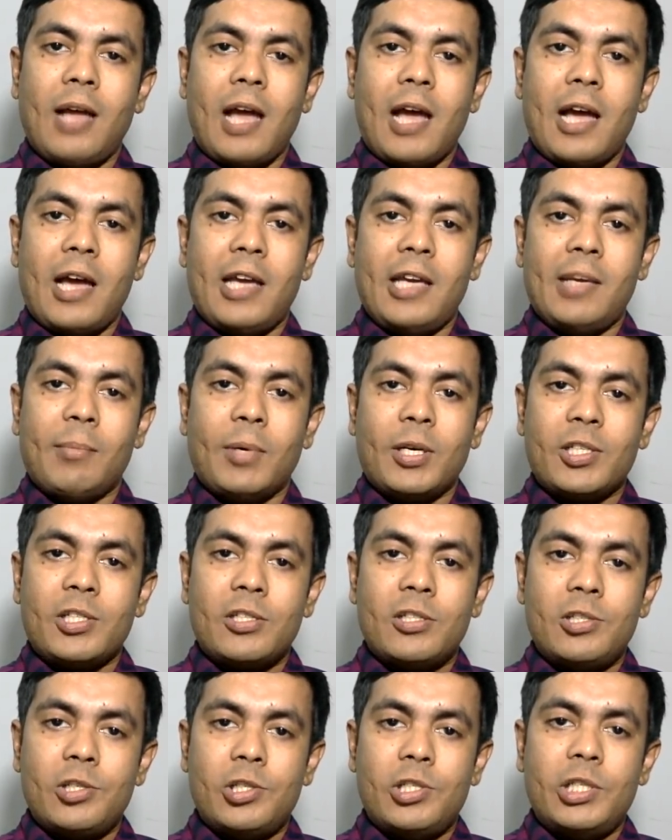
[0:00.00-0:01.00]
and a
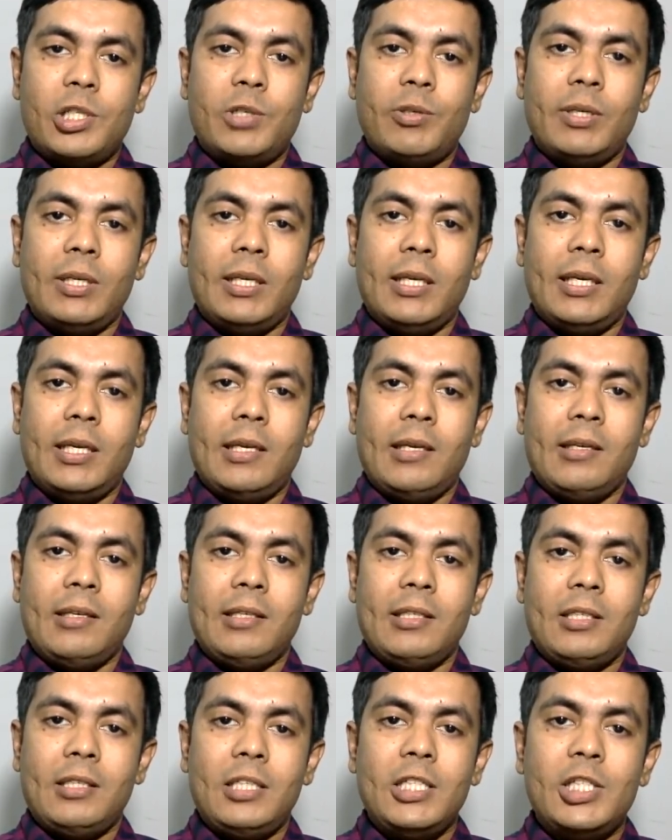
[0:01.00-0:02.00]
master's degree
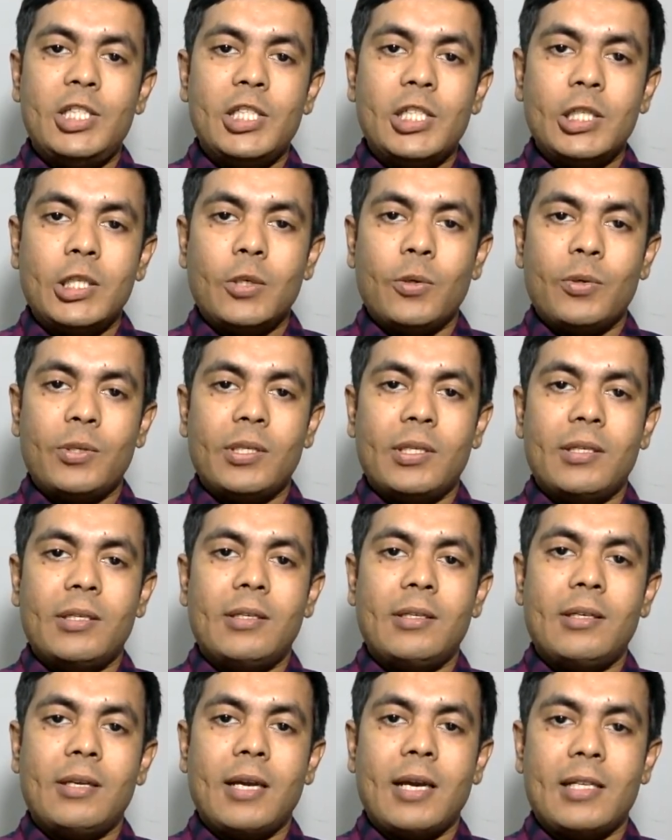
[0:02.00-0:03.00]
in teaching
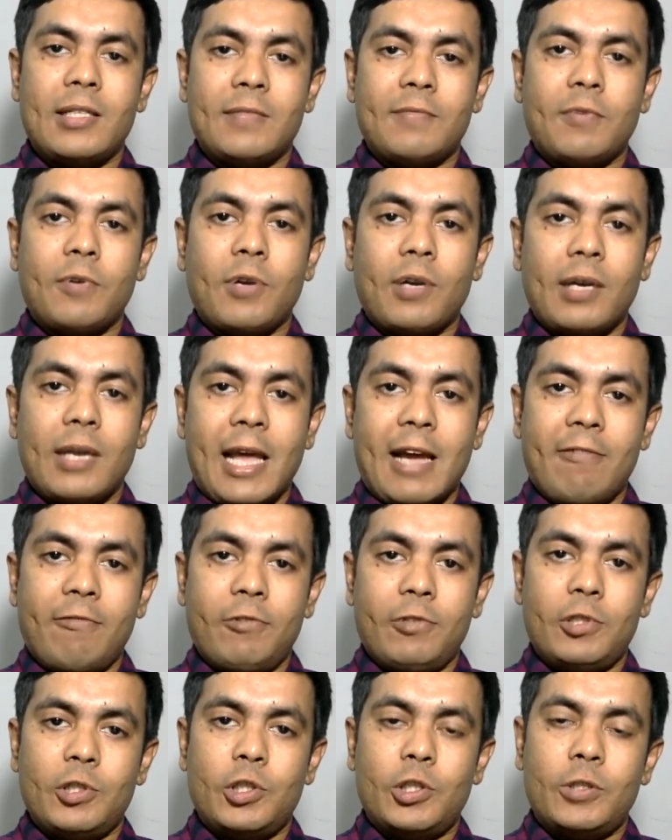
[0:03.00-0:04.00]
Korean as a foreign
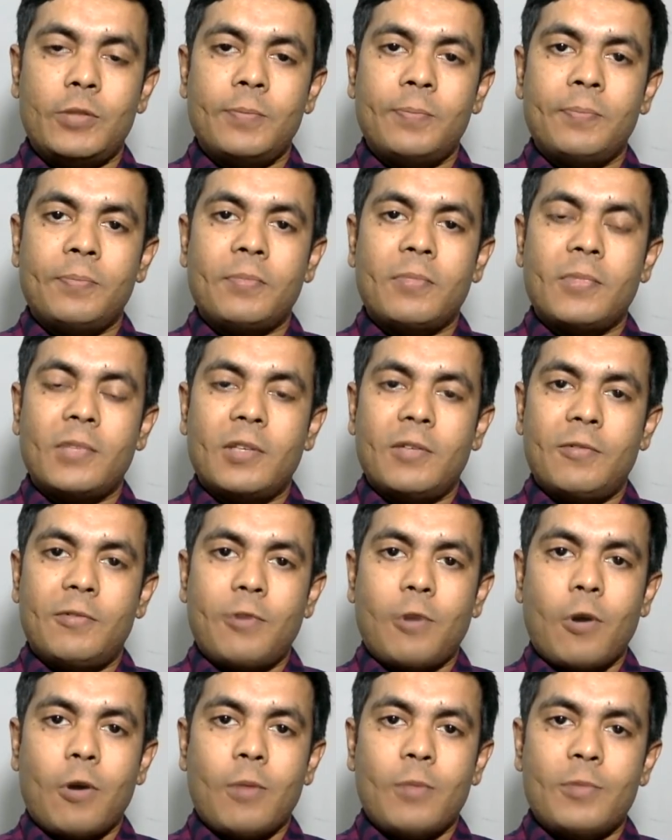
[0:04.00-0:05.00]
language
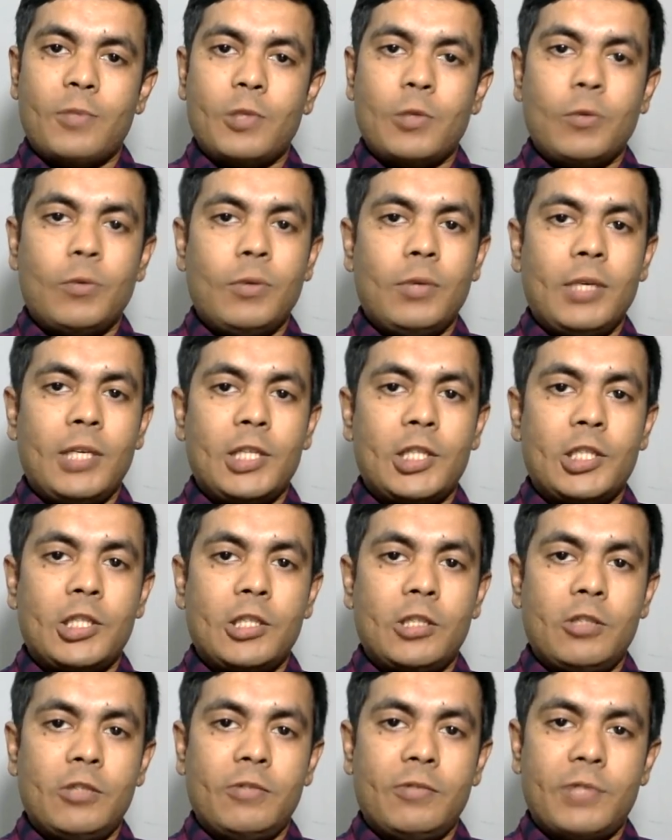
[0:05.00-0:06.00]
from Seoul
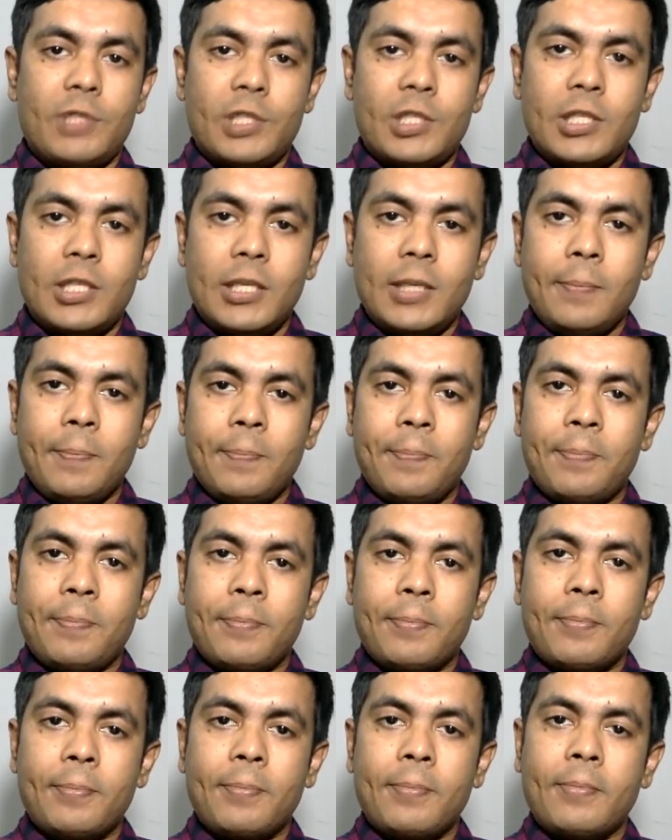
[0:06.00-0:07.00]
National University.
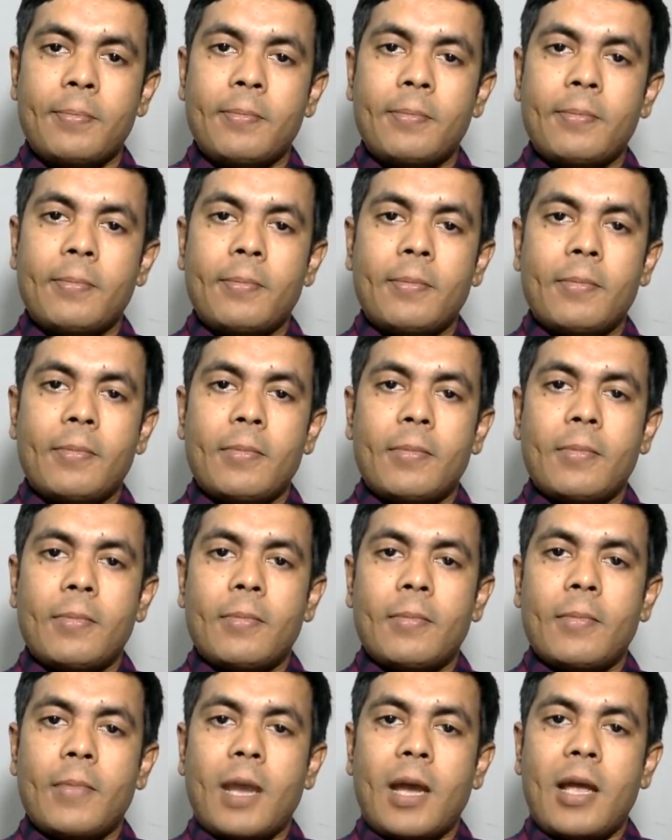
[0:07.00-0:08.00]

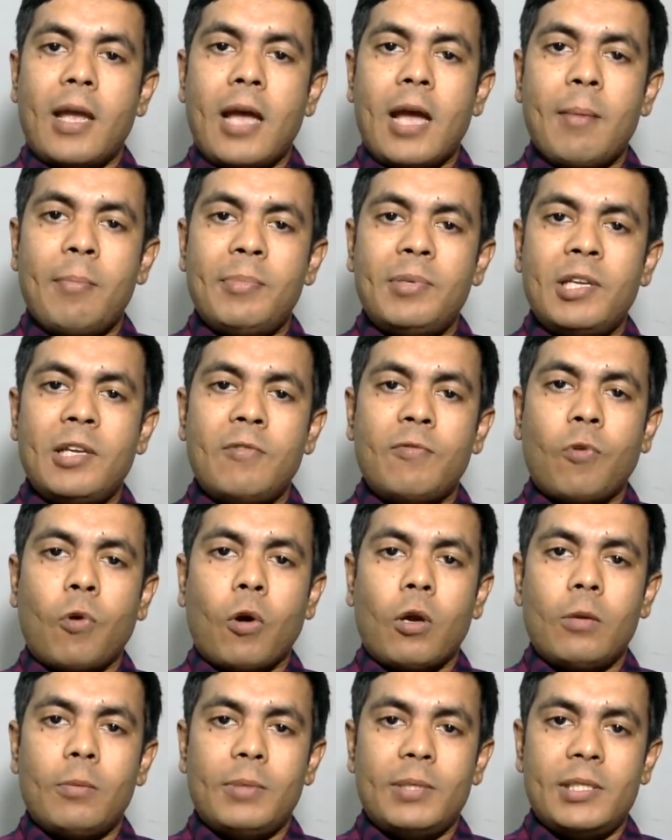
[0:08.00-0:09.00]
I have been
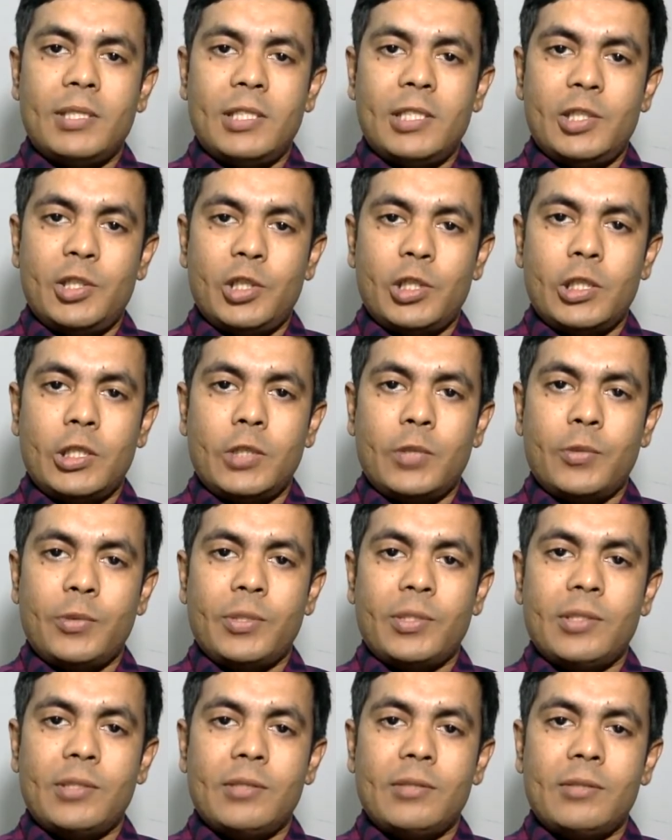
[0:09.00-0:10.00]
involved in teaching
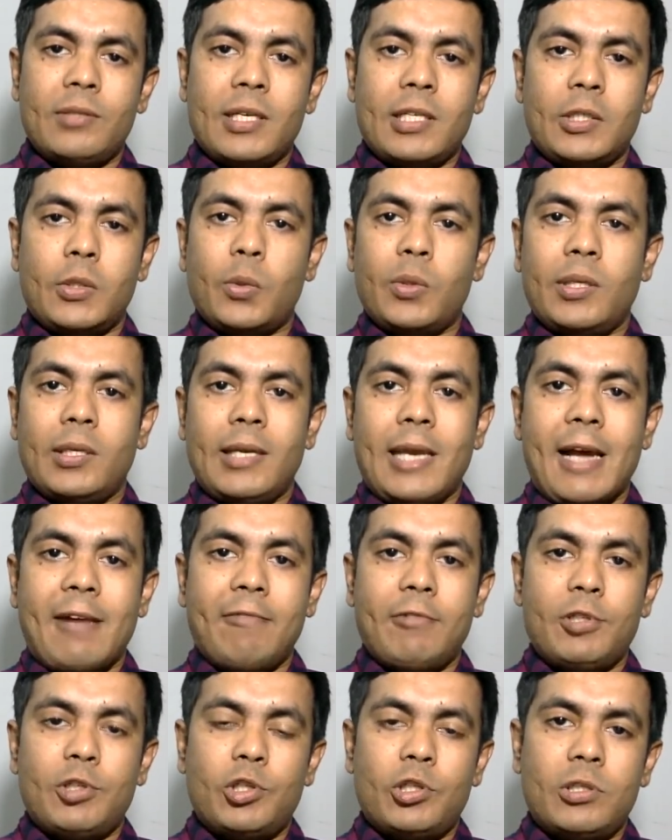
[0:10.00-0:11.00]
Korean and Korean
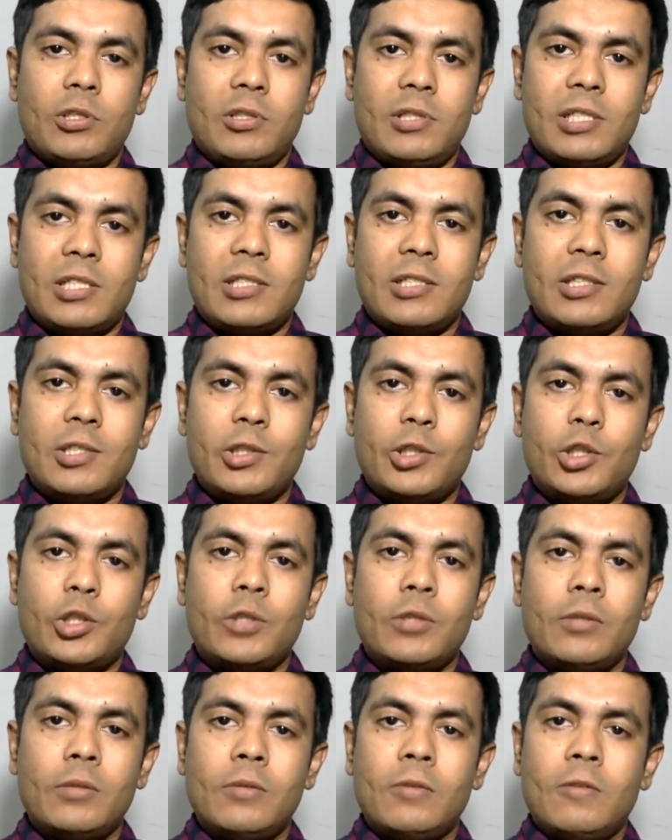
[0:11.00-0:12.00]
language
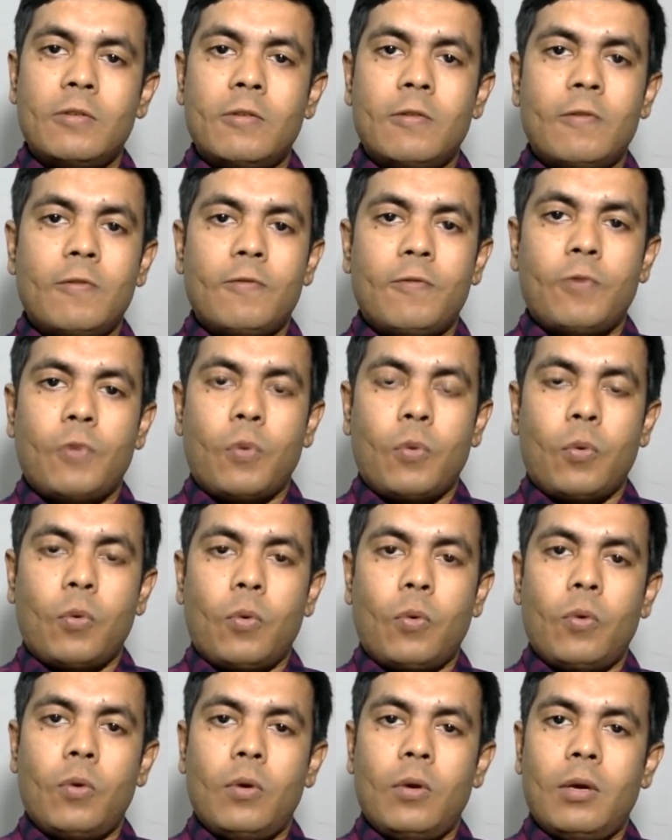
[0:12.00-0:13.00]
research
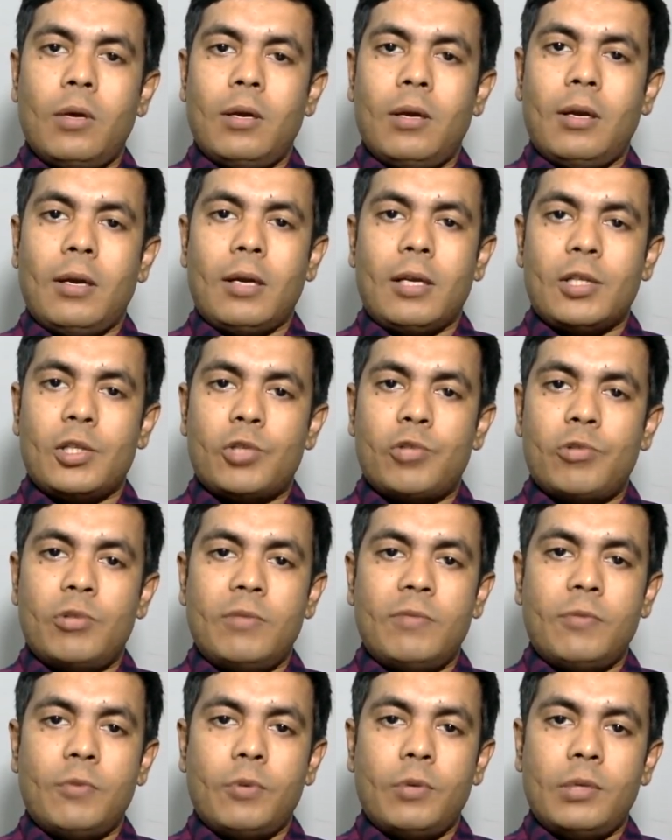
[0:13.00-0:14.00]
for last
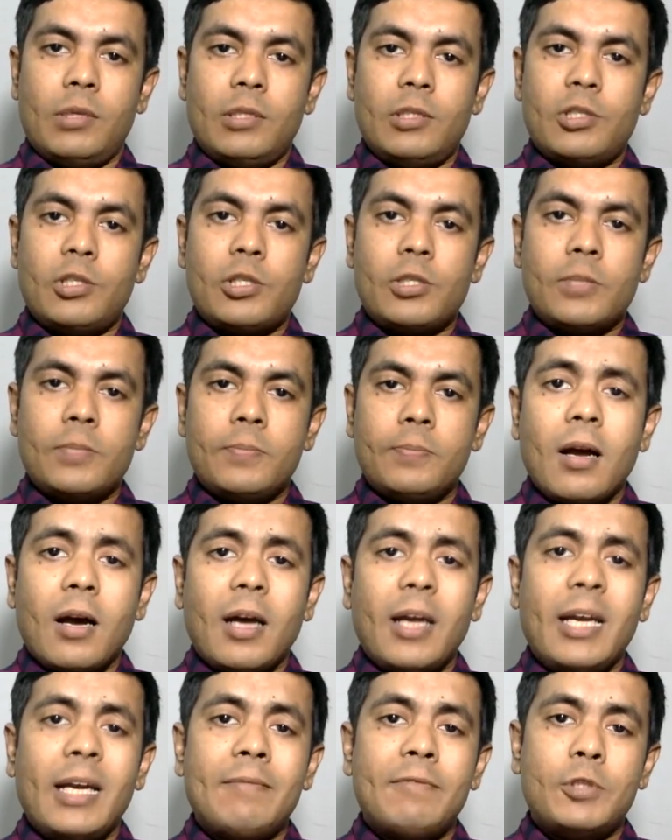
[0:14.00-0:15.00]
3-4 years.
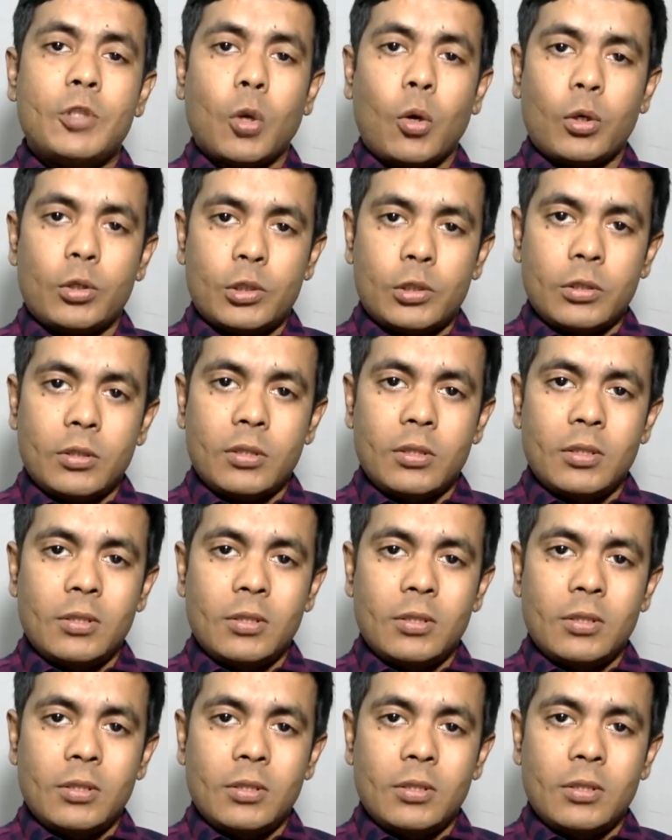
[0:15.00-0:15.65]
I have taught